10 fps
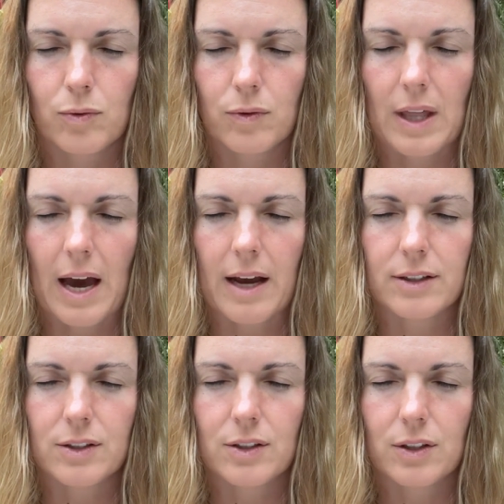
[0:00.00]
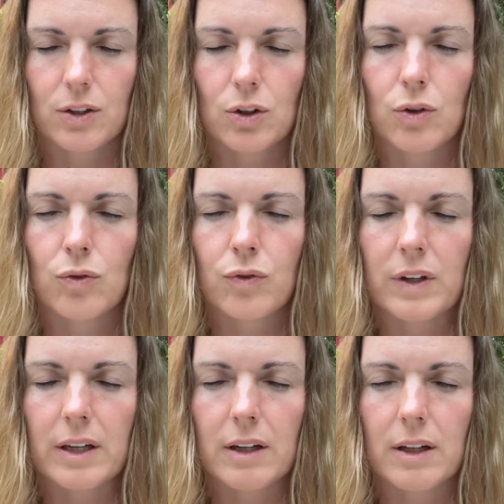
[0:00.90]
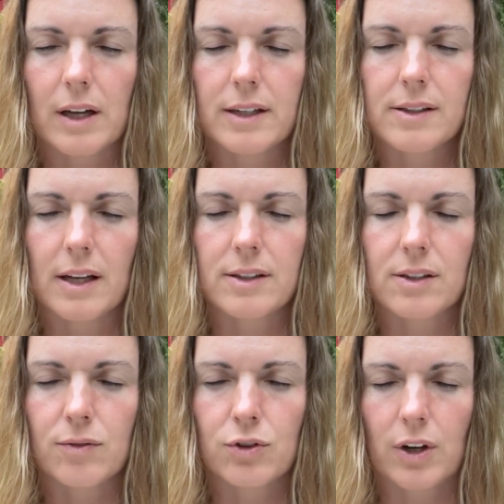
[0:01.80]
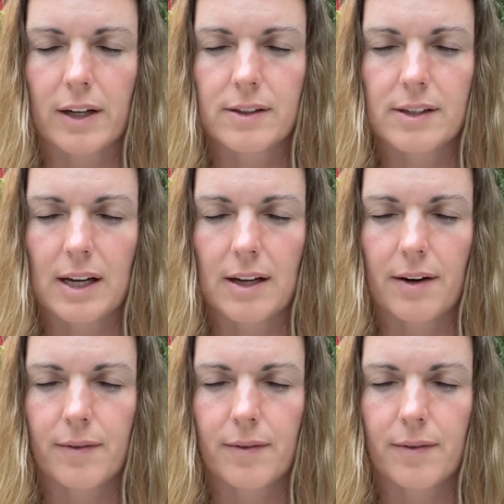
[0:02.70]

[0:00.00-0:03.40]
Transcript: that you feel a sense of trust in.